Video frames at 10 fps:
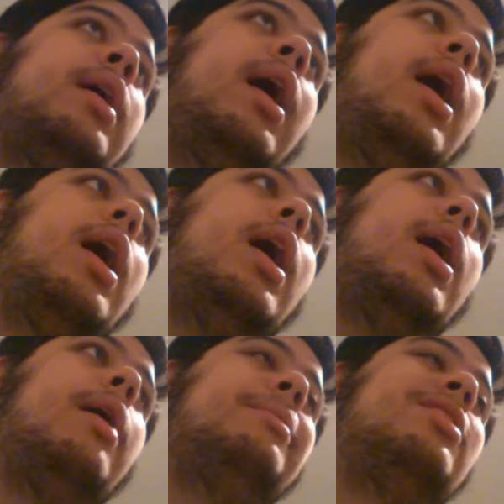
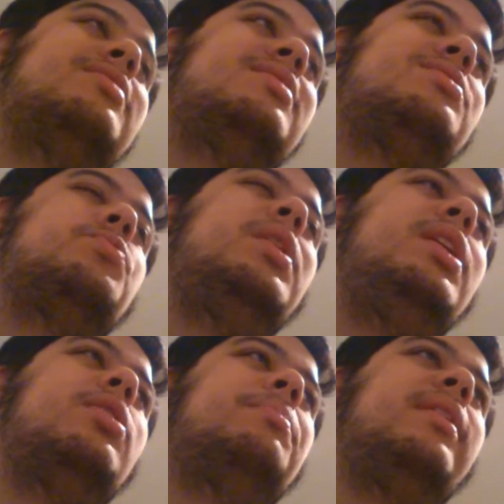Uh, because it's really
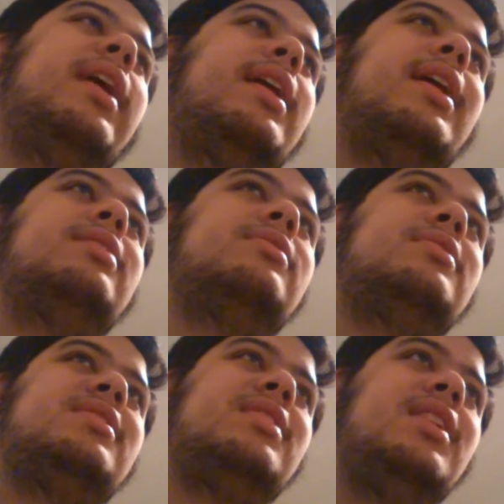complicated. I
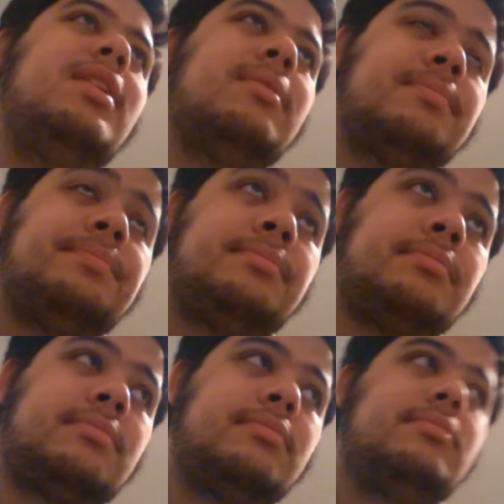don't see
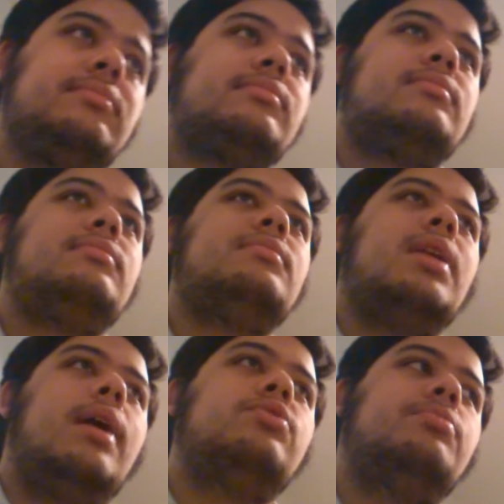
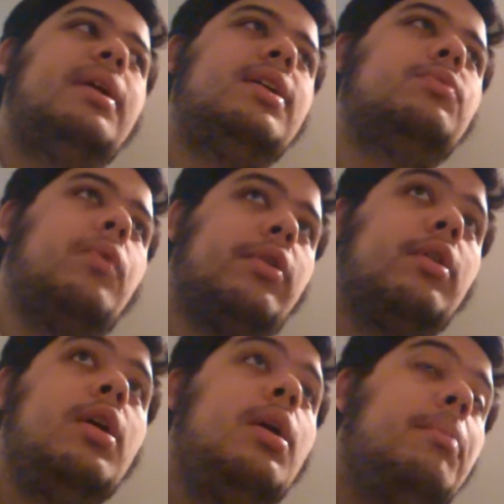how to make it work.
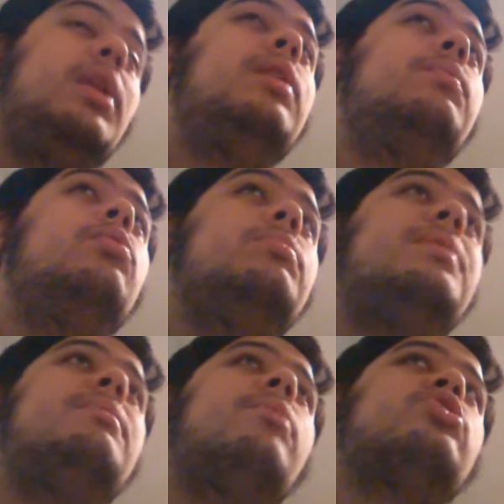But it would
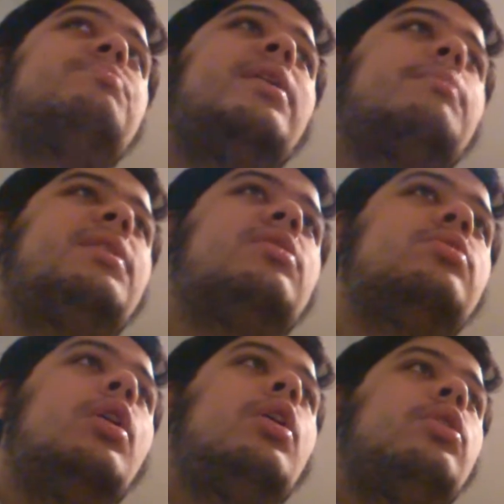be much better because
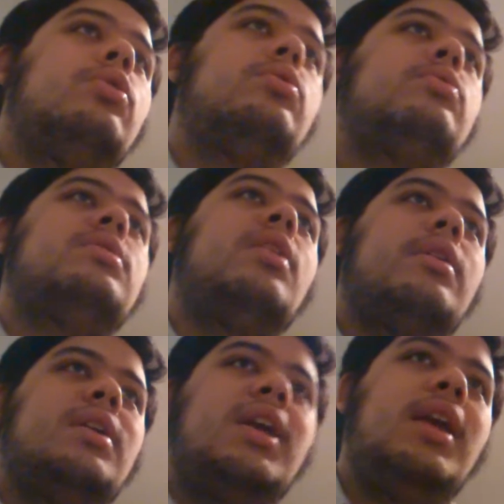you could
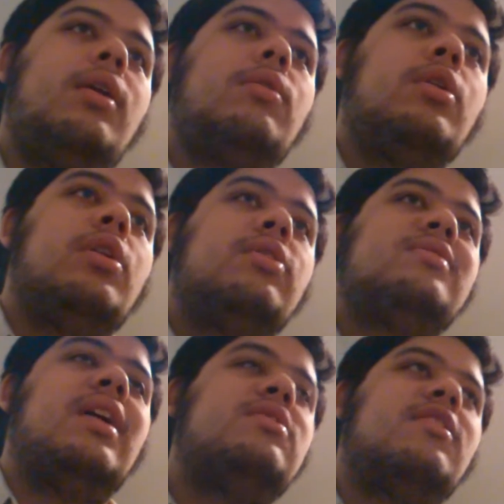hear the
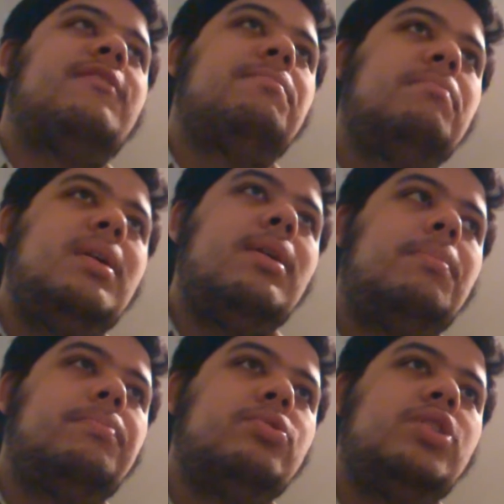sounds of me
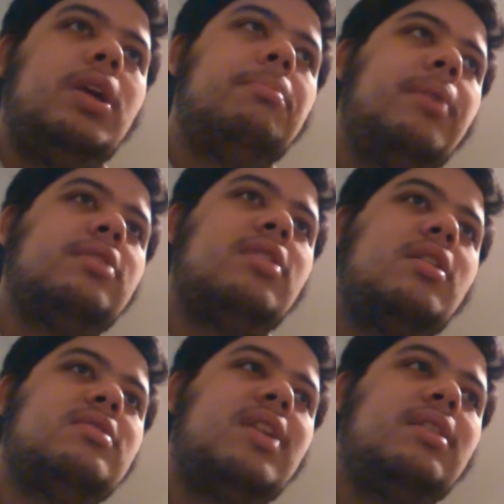pushing
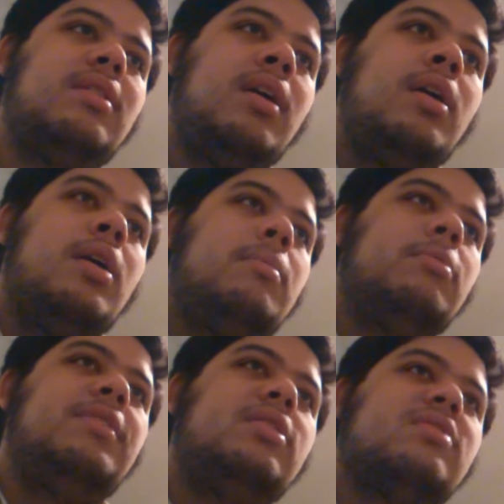buttons and
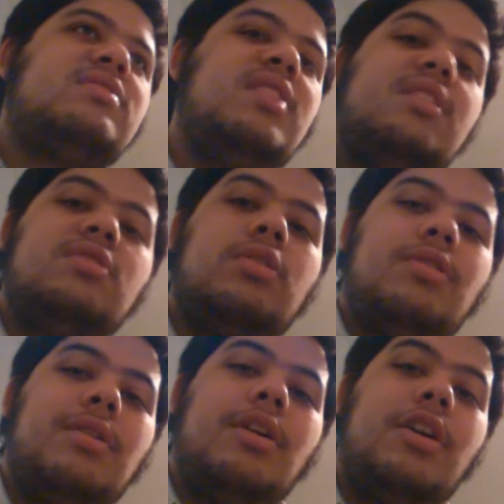moving the sticks on
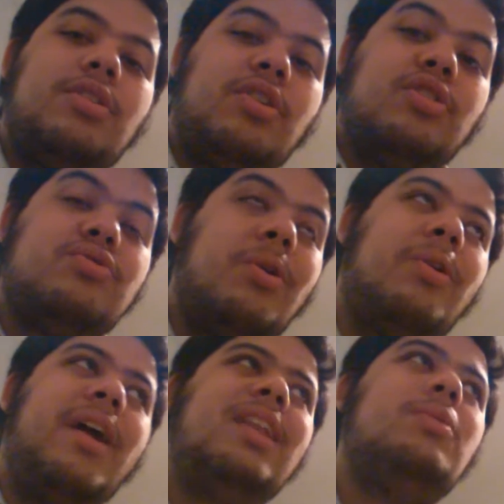the, the
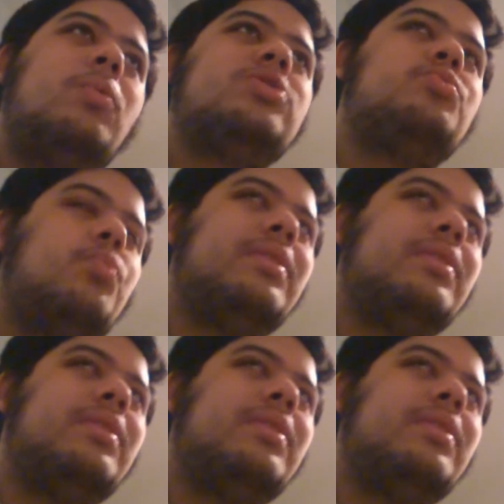controller and it was